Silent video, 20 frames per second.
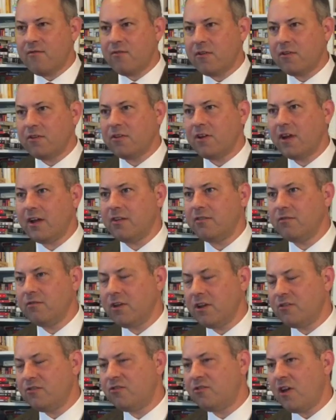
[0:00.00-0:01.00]
a
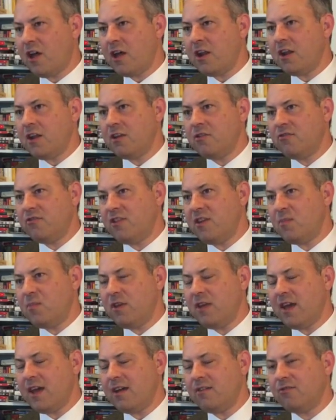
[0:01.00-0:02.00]
son in
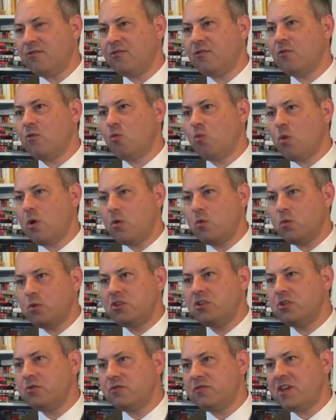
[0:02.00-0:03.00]
CPS. Yeah. What would
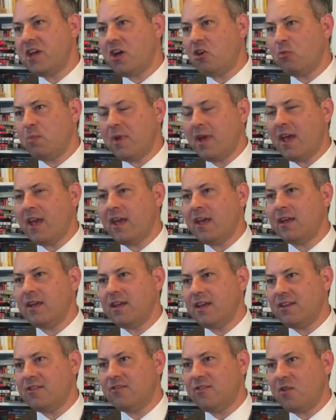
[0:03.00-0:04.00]
you tell me is the